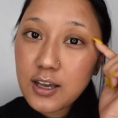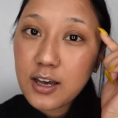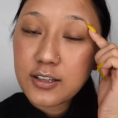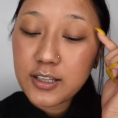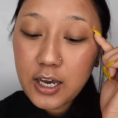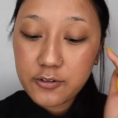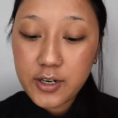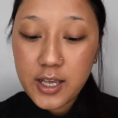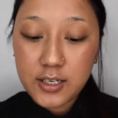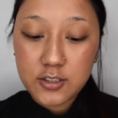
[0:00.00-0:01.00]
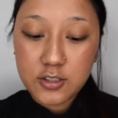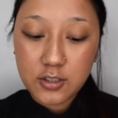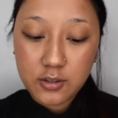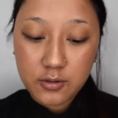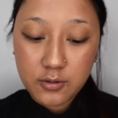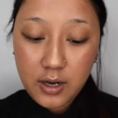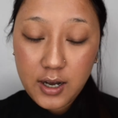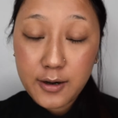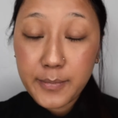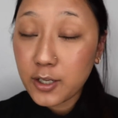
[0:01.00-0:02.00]
on the outer end. So
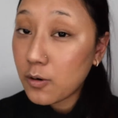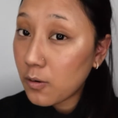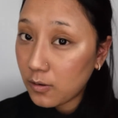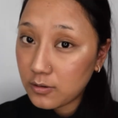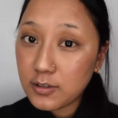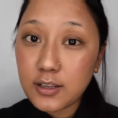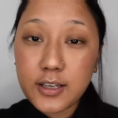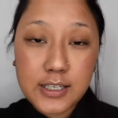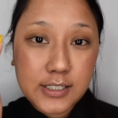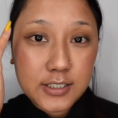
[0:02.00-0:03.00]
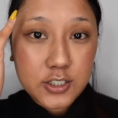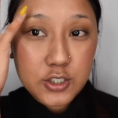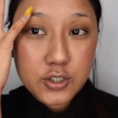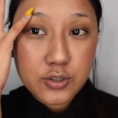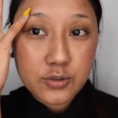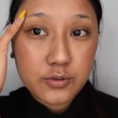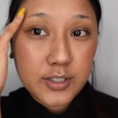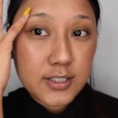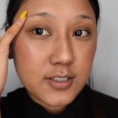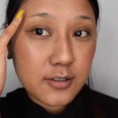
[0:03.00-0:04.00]
my goal is to
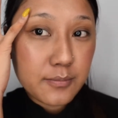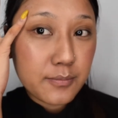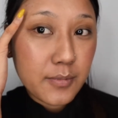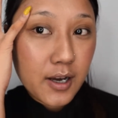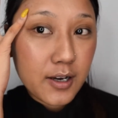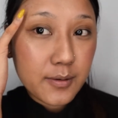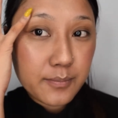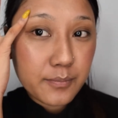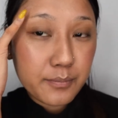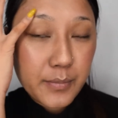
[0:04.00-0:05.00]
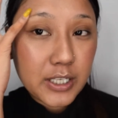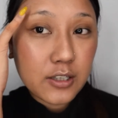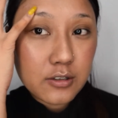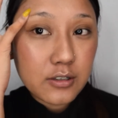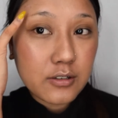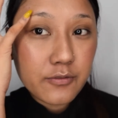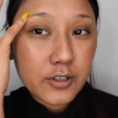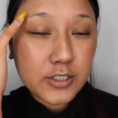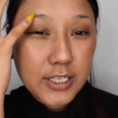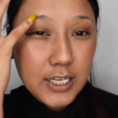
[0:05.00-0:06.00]
get some, make it look
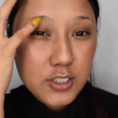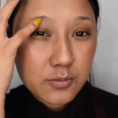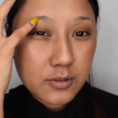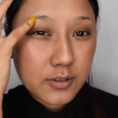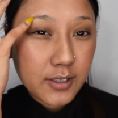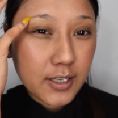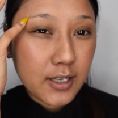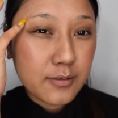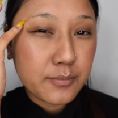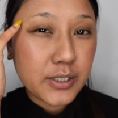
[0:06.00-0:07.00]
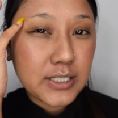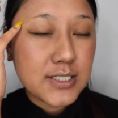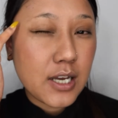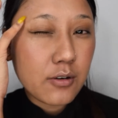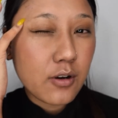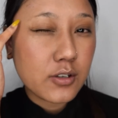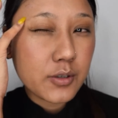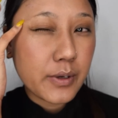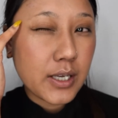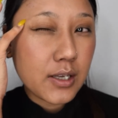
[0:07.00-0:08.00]
very natural and bring it down all the
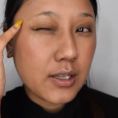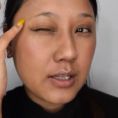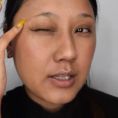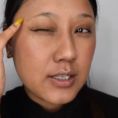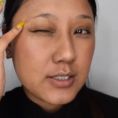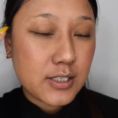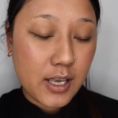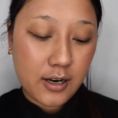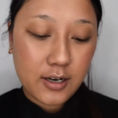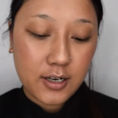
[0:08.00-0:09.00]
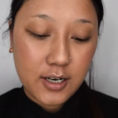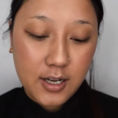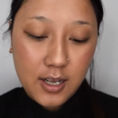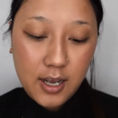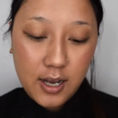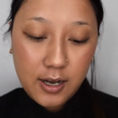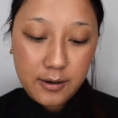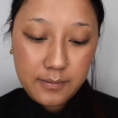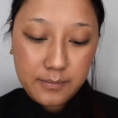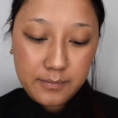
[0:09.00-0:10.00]
way to hair.
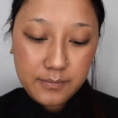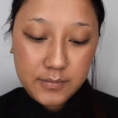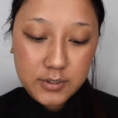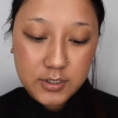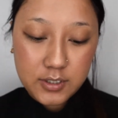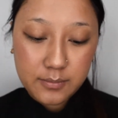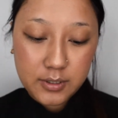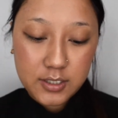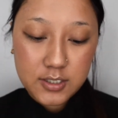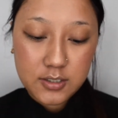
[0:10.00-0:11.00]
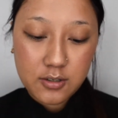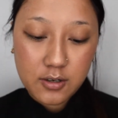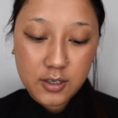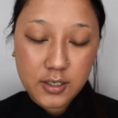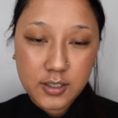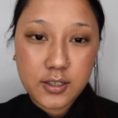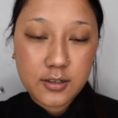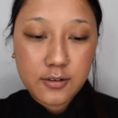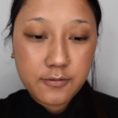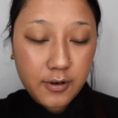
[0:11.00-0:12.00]
So I'm gonna start
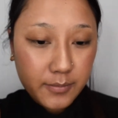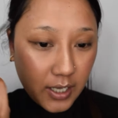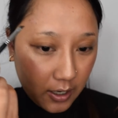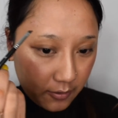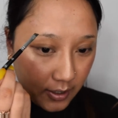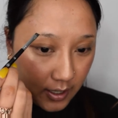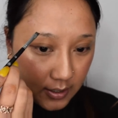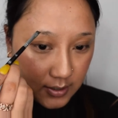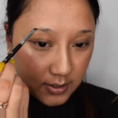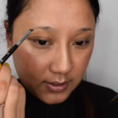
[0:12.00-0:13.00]
from the outer end.